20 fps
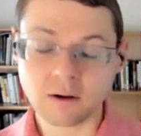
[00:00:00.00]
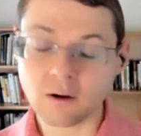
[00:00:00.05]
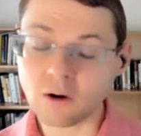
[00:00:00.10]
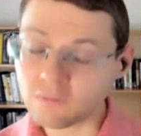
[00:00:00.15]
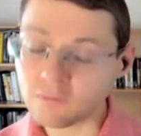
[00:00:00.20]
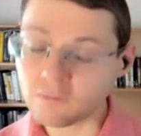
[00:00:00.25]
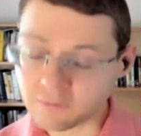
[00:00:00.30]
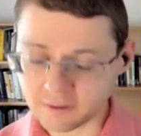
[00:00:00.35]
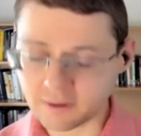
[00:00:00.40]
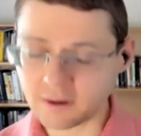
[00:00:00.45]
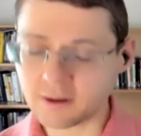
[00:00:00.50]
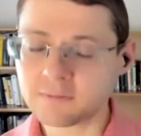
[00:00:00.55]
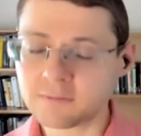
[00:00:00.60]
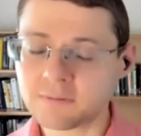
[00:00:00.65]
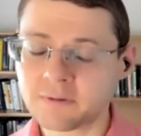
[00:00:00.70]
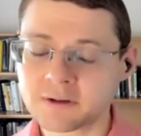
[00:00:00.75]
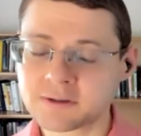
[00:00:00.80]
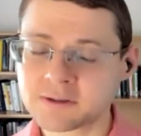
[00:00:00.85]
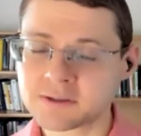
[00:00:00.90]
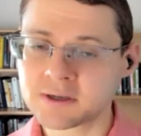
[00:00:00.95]

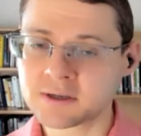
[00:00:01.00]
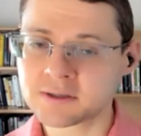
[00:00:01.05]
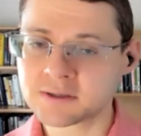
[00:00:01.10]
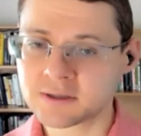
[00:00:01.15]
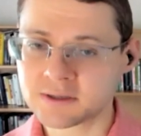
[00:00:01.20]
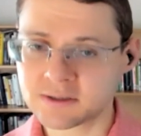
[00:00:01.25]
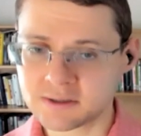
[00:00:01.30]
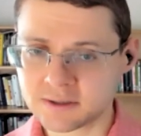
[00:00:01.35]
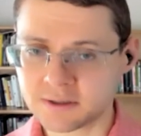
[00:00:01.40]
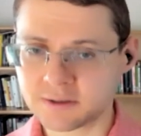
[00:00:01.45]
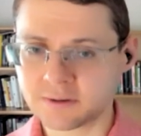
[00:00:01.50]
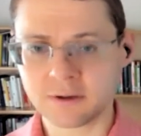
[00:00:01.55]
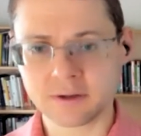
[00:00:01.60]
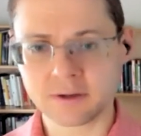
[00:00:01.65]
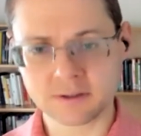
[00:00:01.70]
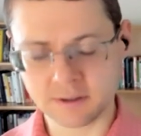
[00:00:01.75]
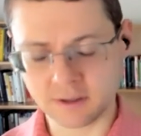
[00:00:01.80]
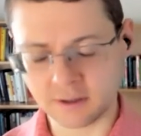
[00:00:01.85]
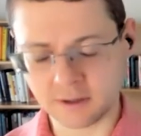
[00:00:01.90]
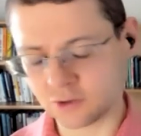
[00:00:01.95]
overconfidence is a
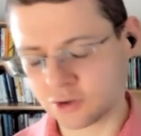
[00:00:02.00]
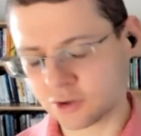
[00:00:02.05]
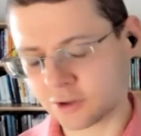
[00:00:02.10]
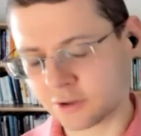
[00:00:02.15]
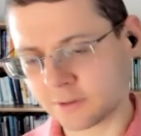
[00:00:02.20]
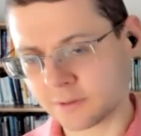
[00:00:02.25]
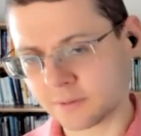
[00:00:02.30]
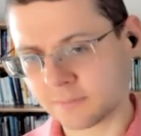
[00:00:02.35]
serious danger.